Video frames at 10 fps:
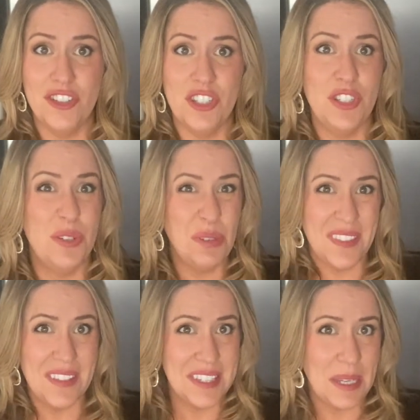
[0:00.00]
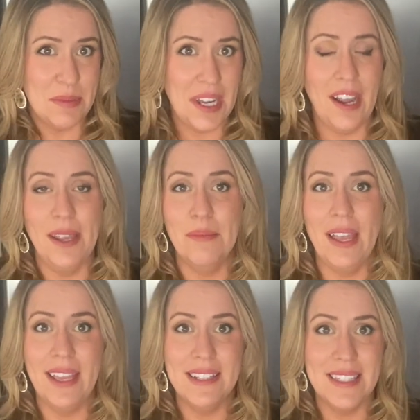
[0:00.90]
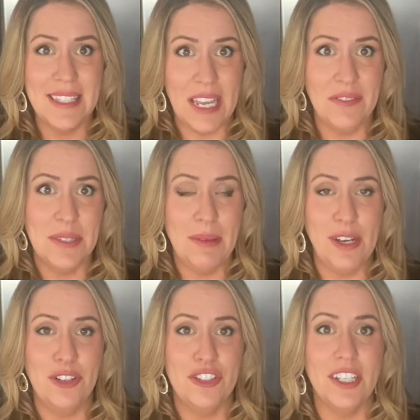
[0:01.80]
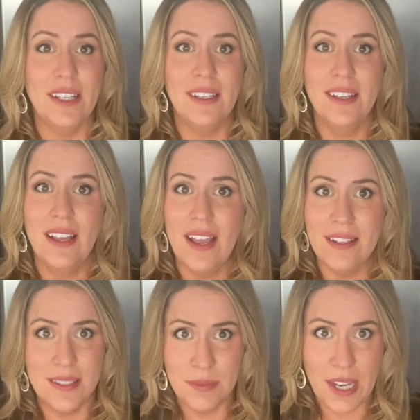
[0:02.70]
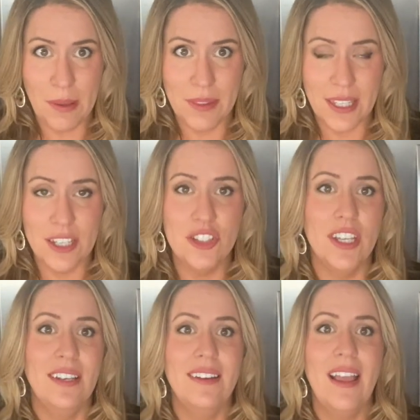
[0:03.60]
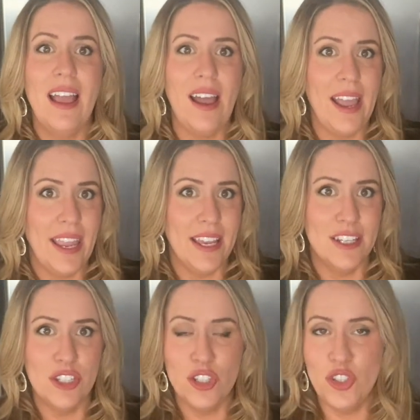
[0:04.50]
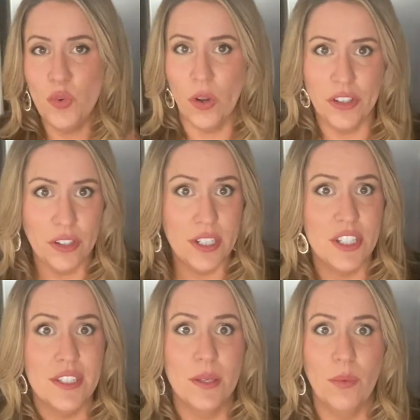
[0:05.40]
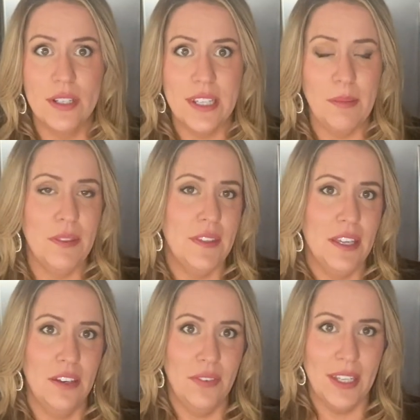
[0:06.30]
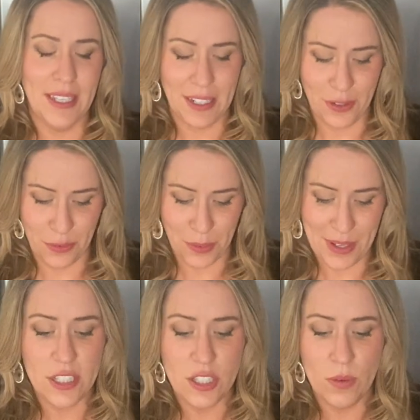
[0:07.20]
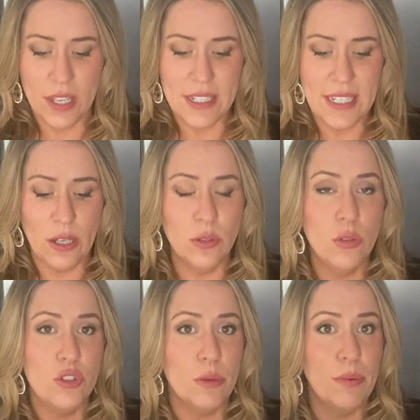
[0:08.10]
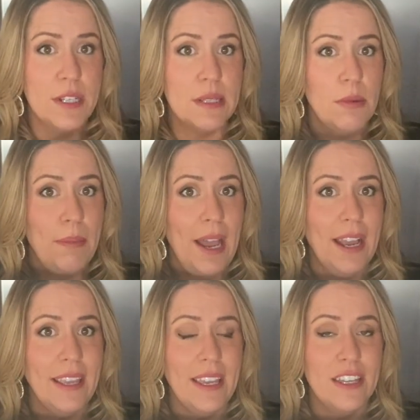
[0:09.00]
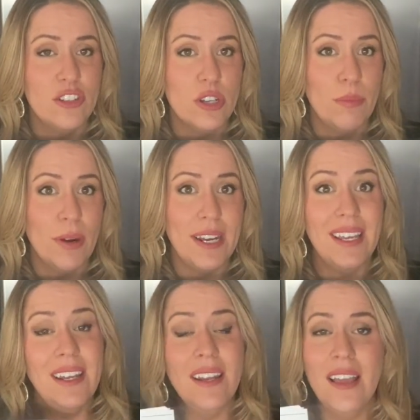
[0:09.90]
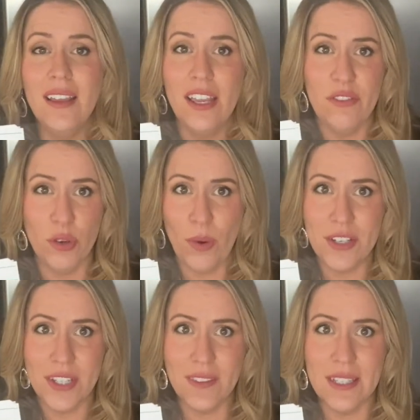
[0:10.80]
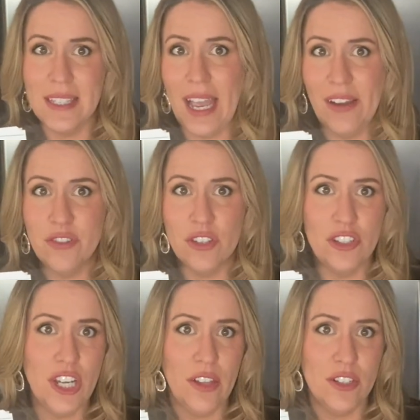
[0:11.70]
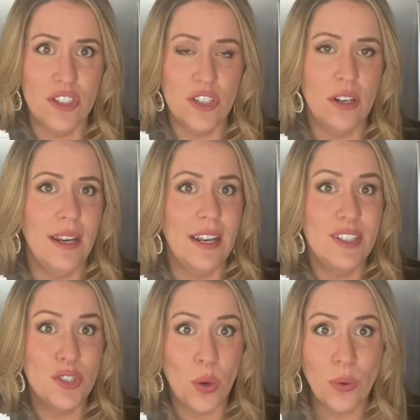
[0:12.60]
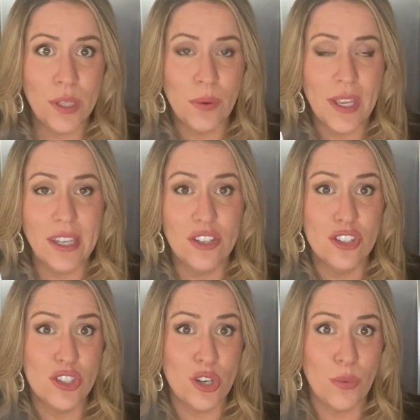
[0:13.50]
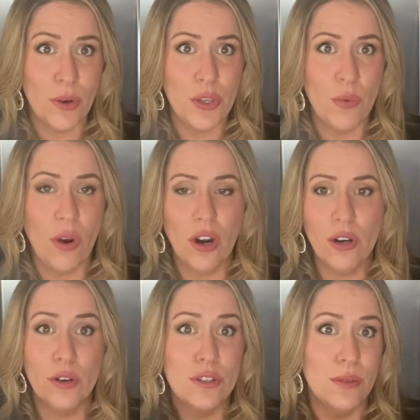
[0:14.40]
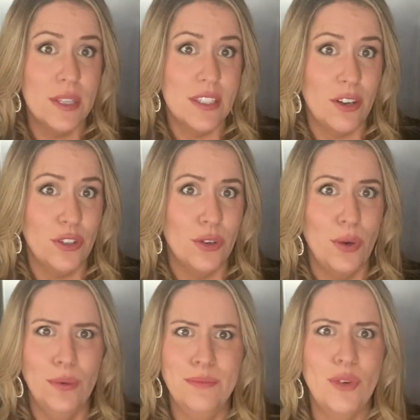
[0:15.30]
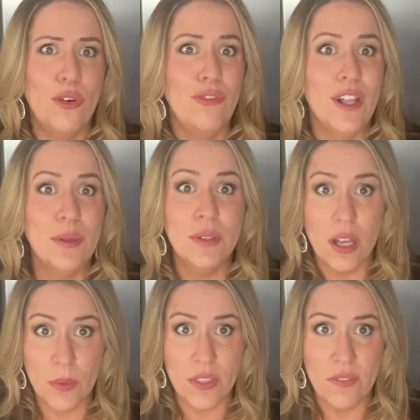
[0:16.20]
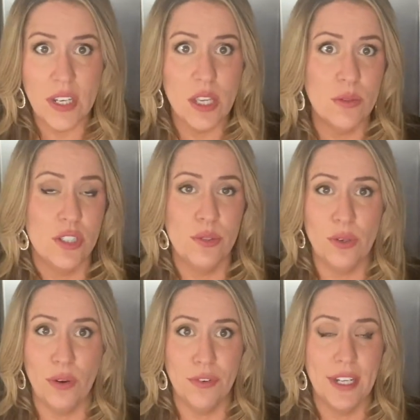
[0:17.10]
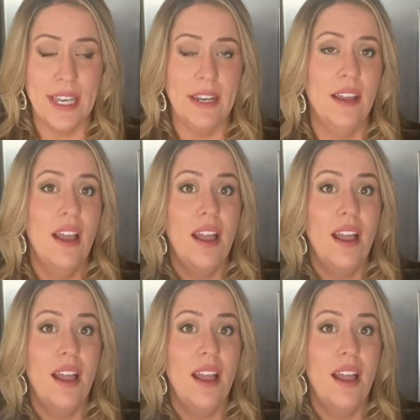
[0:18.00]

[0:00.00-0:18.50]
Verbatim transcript: Just do it at the same time and save some energy and some time in the kitchen and do all your dishes at one time at the end of it and get it over with. You can download your printable packet and jump right in. If you're watching this after the challenge started, it's totally okay to just start where you are or do this on your own or follow along with the videos and do it over again.